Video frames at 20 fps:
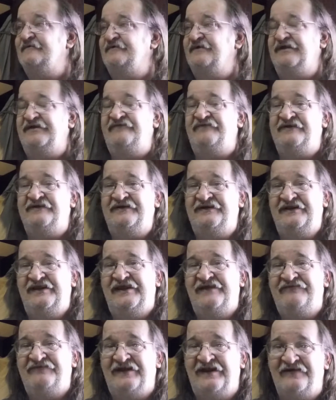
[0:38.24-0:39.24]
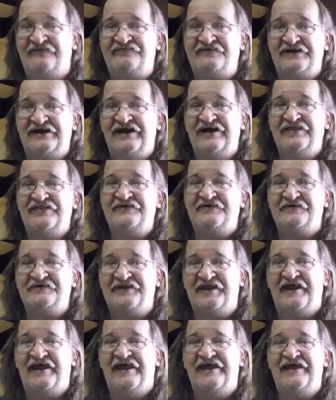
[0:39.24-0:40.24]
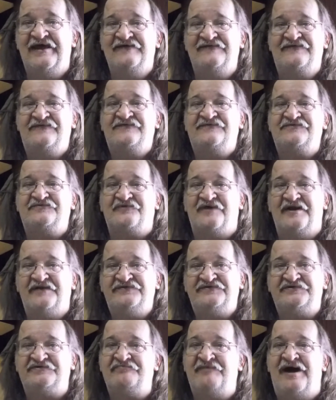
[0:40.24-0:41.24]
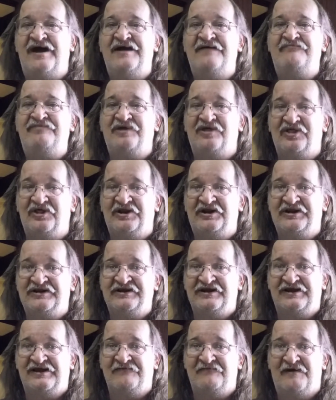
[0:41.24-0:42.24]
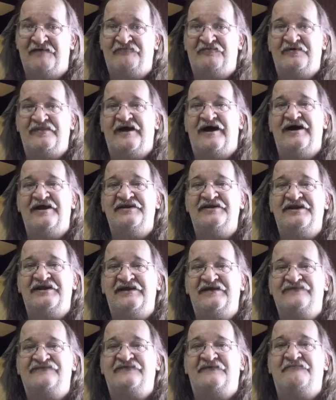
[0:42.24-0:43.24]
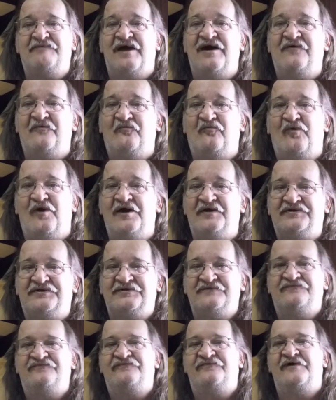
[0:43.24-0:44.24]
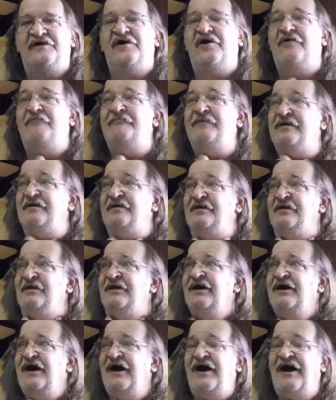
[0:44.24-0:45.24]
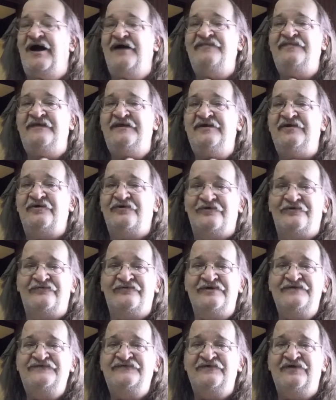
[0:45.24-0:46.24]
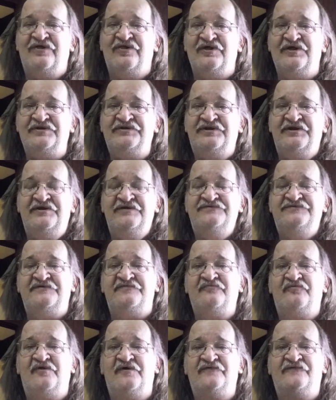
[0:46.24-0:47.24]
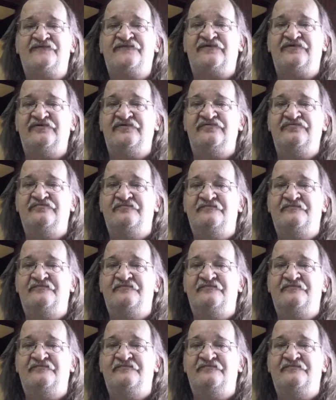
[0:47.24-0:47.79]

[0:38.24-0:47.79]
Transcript: even every other day has stretched my ability to come up with ideas about what to film. I think her original intention was to